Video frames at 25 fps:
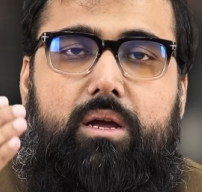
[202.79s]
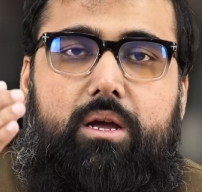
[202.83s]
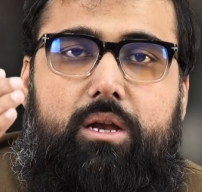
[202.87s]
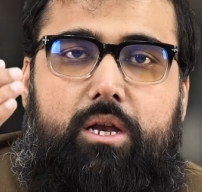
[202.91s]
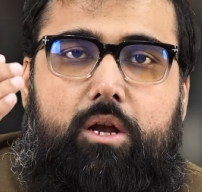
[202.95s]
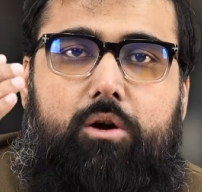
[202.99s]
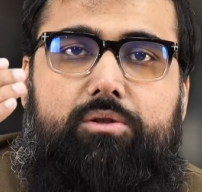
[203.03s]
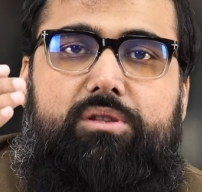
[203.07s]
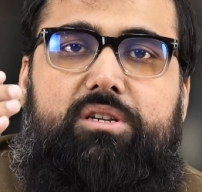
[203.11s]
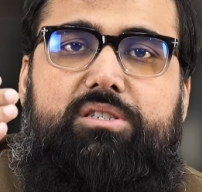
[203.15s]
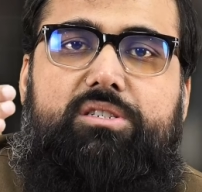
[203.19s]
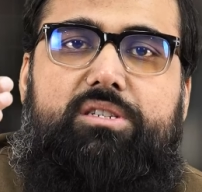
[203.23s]

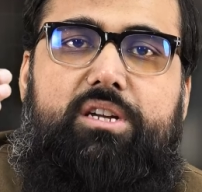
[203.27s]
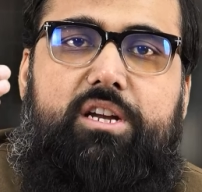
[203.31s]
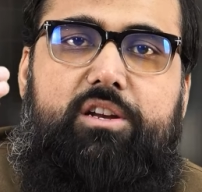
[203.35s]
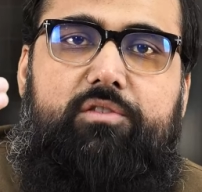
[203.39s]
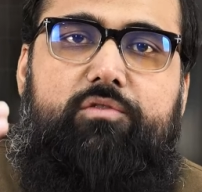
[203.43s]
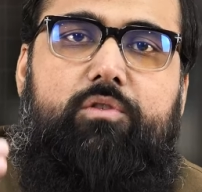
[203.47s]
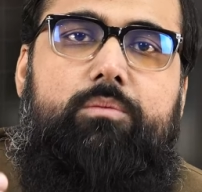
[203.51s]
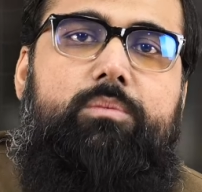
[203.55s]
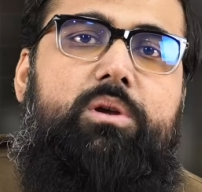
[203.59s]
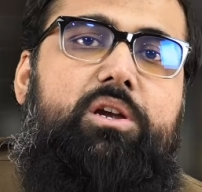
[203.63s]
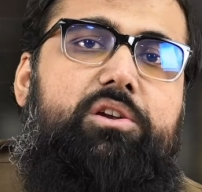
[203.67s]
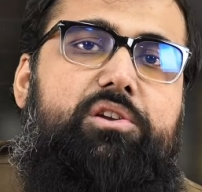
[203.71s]
Now this
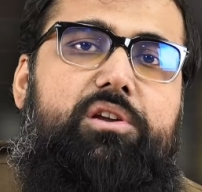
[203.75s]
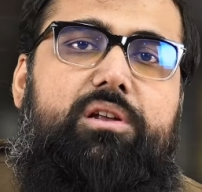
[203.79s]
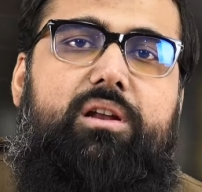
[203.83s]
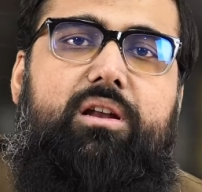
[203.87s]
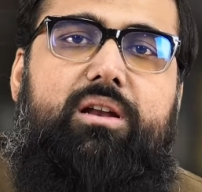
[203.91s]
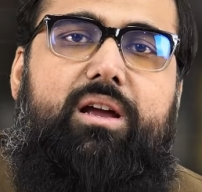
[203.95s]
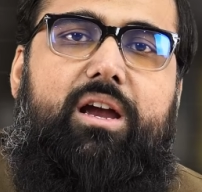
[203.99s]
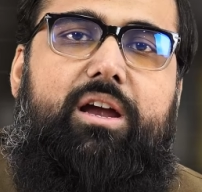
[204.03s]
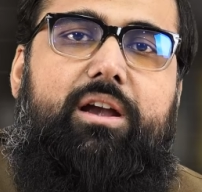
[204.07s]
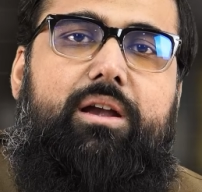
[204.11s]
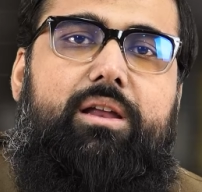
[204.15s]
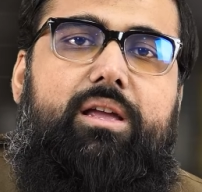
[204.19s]
information
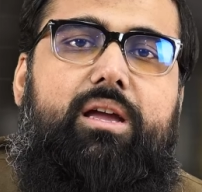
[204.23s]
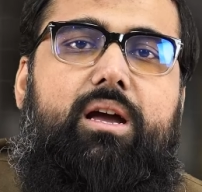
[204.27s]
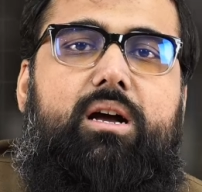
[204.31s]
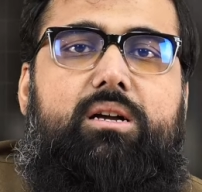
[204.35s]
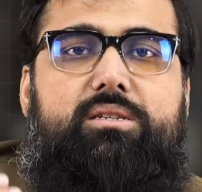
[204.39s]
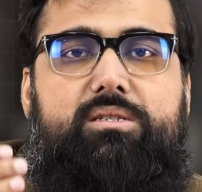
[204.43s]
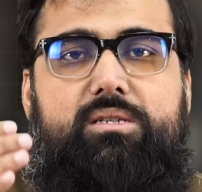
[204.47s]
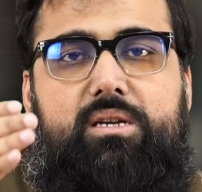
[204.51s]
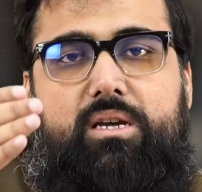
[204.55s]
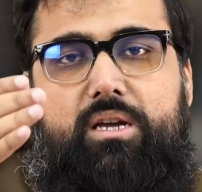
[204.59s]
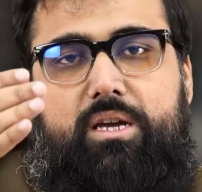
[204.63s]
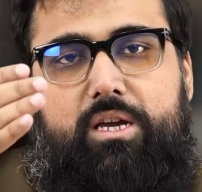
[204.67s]
and
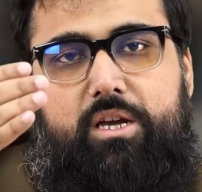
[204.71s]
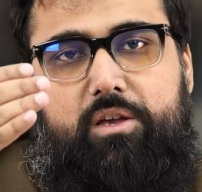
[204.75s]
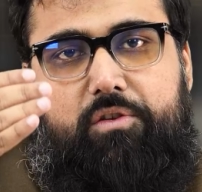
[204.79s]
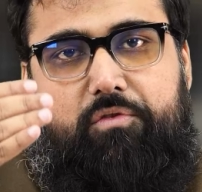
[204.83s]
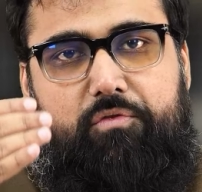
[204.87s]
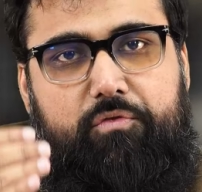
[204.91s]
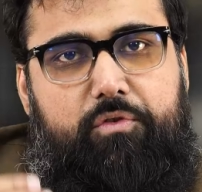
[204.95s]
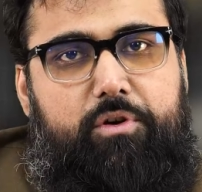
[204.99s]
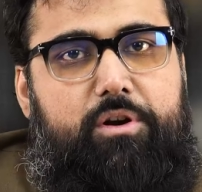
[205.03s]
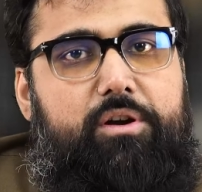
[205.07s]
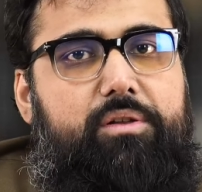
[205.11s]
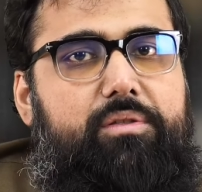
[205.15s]
ideas is
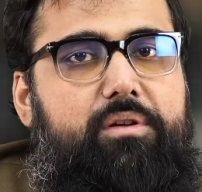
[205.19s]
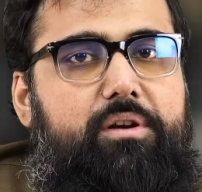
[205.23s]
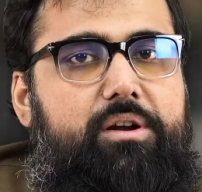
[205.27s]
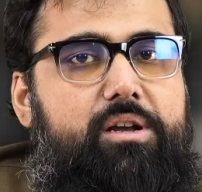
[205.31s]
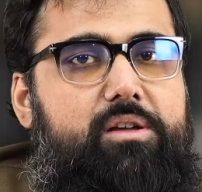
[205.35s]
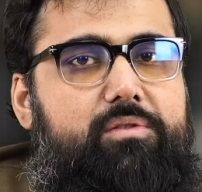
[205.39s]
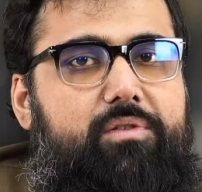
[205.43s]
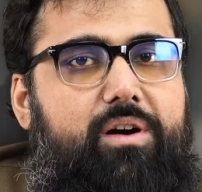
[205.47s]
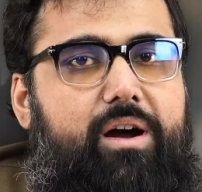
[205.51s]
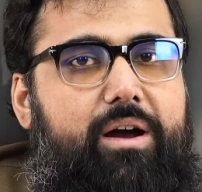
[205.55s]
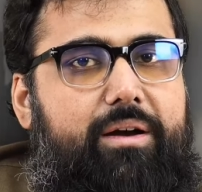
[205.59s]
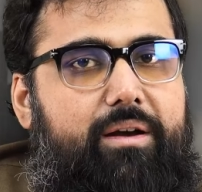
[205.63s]
further
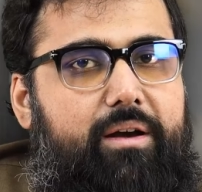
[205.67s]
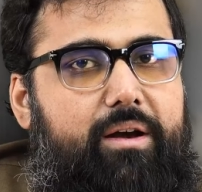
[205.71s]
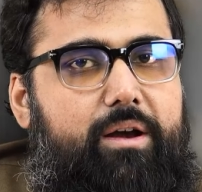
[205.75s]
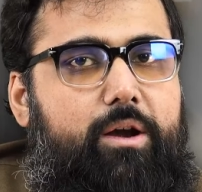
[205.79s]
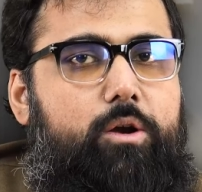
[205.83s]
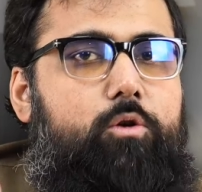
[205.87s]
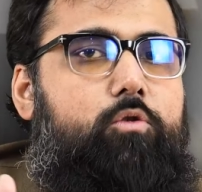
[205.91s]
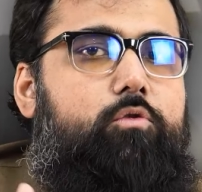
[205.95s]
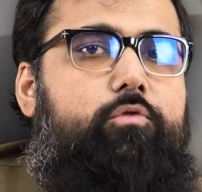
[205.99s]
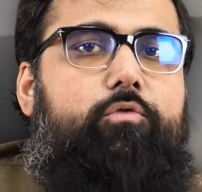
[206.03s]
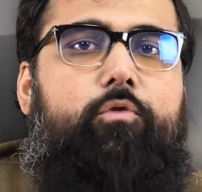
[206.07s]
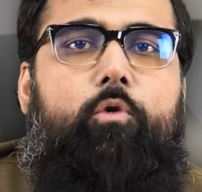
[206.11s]
divided
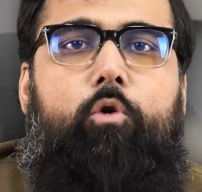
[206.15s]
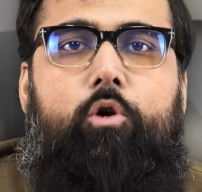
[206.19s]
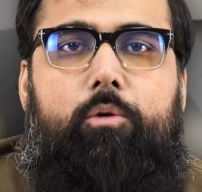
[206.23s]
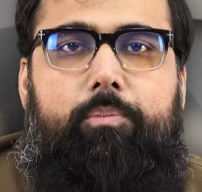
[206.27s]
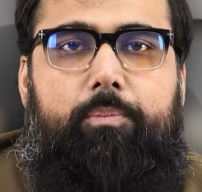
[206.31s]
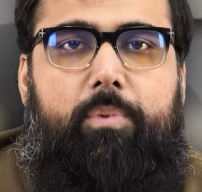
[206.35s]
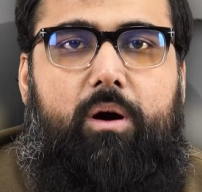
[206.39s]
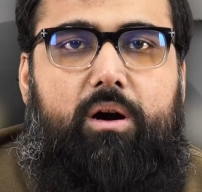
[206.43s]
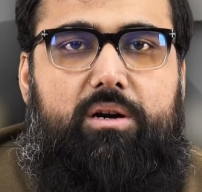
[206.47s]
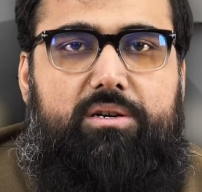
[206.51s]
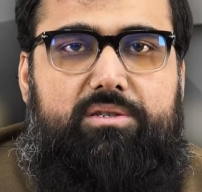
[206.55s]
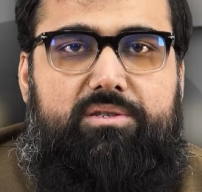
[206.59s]
into 4
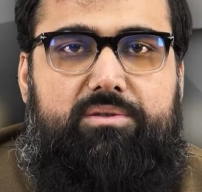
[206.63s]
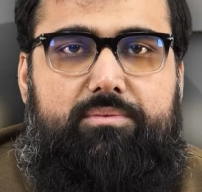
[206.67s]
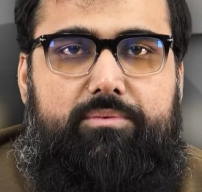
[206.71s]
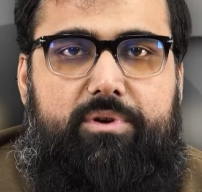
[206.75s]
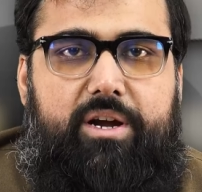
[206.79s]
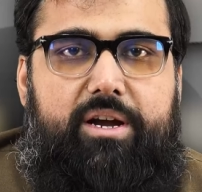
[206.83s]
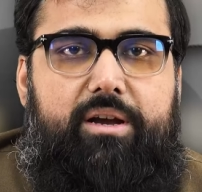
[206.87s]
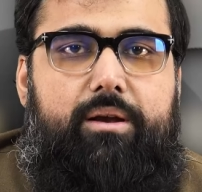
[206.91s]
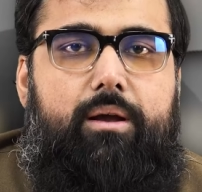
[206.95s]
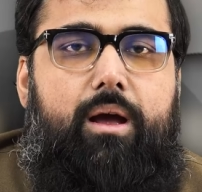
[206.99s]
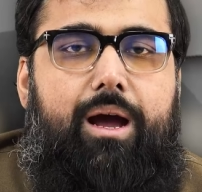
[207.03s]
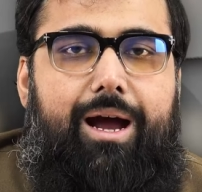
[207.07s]
parts,
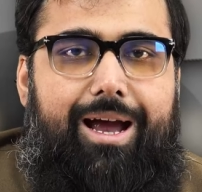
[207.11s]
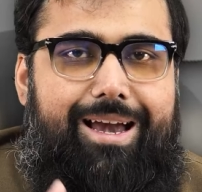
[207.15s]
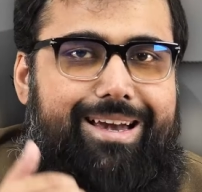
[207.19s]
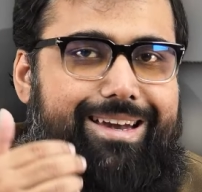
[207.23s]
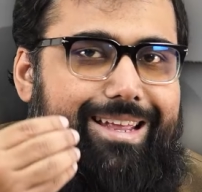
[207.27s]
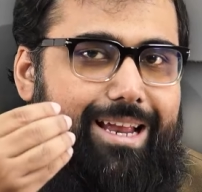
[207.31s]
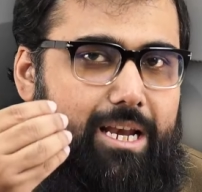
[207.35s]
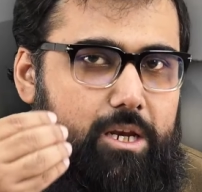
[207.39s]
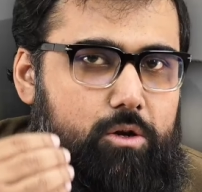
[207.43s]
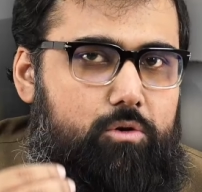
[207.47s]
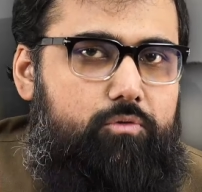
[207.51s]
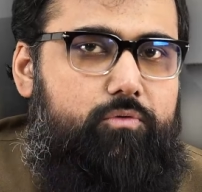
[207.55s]
right? I'll
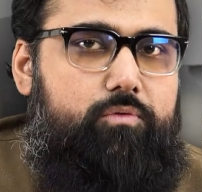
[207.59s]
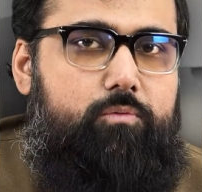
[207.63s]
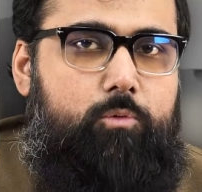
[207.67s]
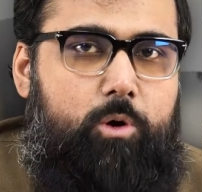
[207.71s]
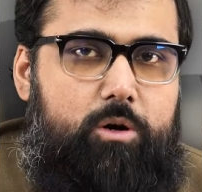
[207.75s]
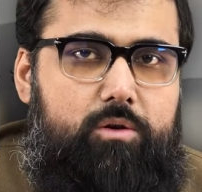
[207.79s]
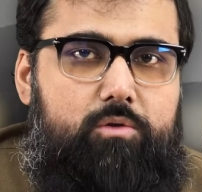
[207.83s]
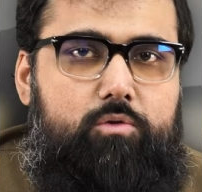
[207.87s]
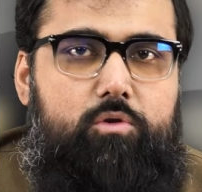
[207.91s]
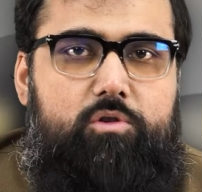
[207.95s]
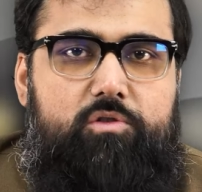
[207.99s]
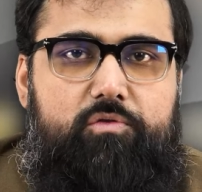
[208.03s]
tell you
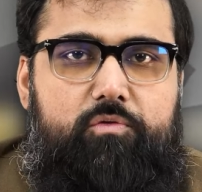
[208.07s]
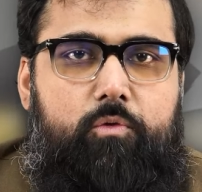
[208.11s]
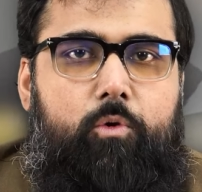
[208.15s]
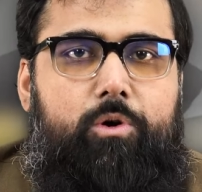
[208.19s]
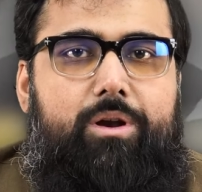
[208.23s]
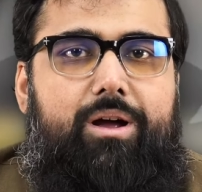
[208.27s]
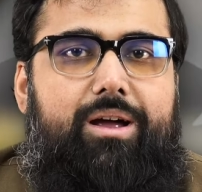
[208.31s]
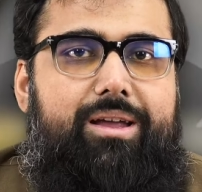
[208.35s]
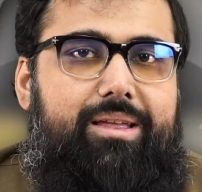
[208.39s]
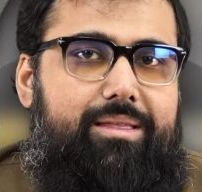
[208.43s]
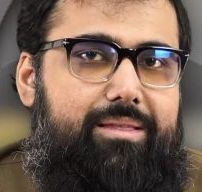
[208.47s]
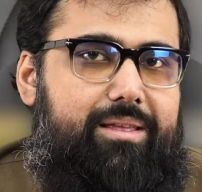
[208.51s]
what those
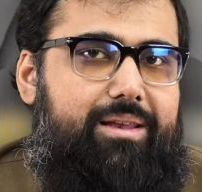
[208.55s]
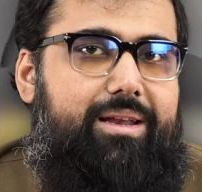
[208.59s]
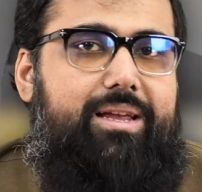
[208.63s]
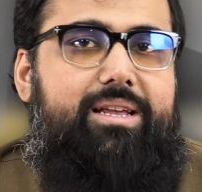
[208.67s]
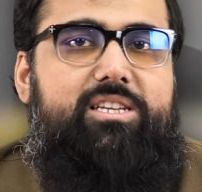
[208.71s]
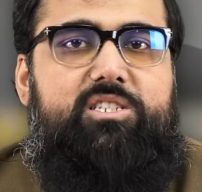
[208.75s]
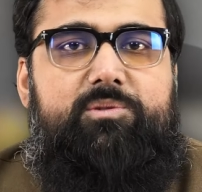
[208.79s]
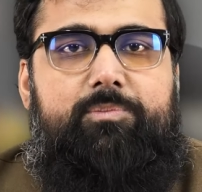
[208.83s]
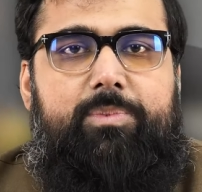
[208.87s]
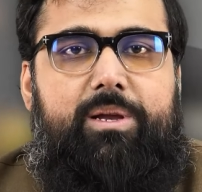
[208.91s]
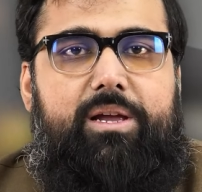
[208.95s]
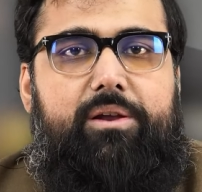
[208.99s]
4 are and then I
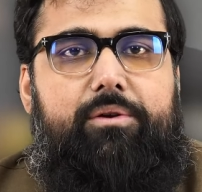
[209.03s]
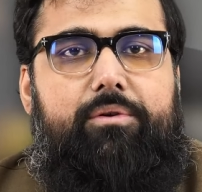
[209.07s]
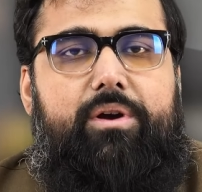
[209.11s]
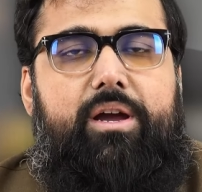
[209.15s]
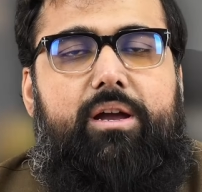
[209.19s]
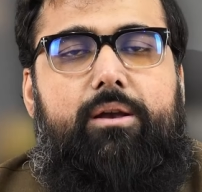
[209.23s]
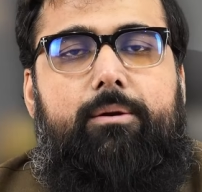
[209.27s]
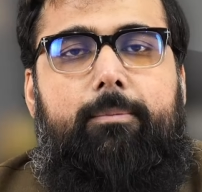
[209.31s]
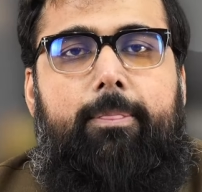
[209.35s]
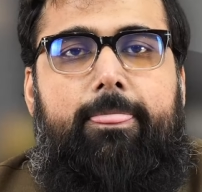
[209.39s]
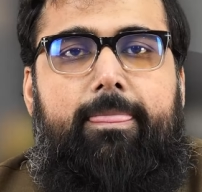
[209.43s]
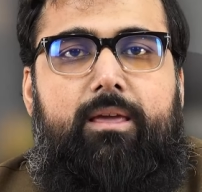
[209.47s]
explain,
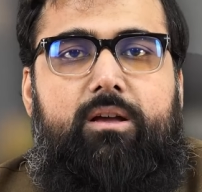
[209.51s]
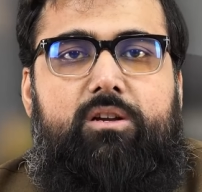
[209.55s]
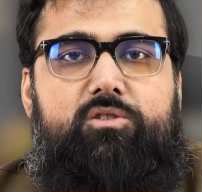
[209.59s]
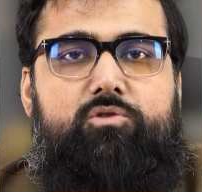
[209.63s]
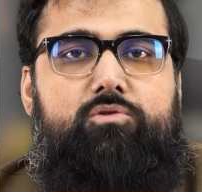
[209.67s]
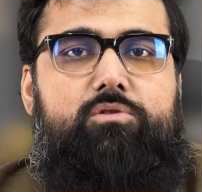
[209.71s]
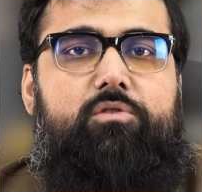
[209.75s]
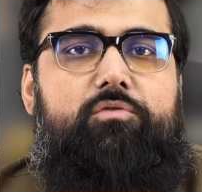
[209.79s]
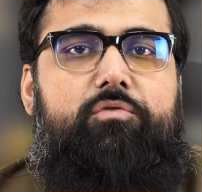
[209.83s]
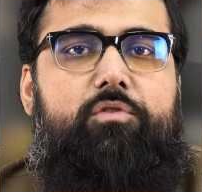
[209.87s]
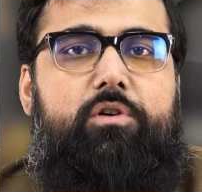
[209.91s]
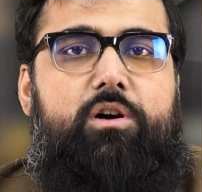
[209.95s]
right? So
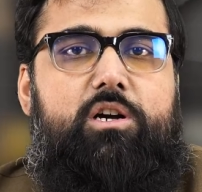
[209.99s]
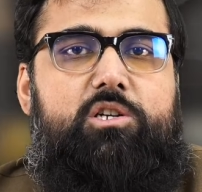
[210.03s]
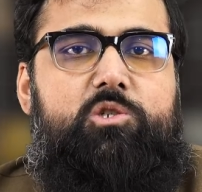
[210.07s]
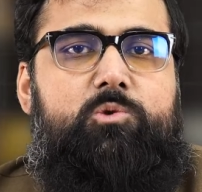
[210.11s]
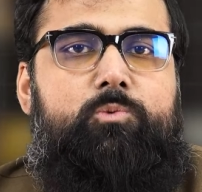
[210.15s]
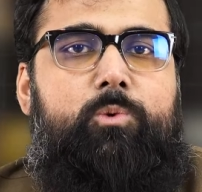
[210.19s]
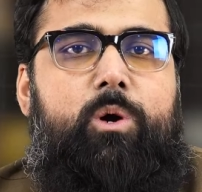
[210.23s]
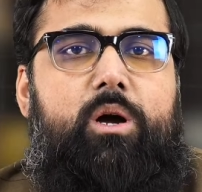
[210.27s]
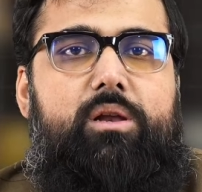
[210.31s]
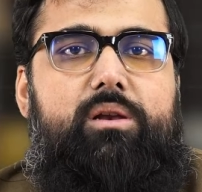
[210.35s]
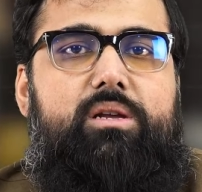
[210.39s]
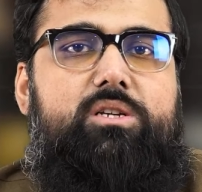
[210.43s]
the
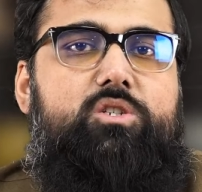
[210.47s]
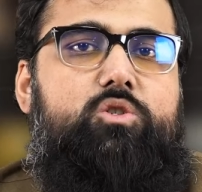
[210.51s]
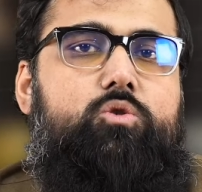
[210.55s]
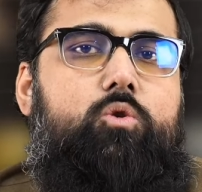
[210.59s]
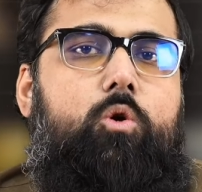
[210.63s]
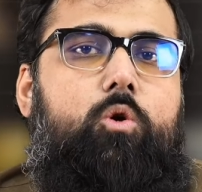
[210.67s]
first one is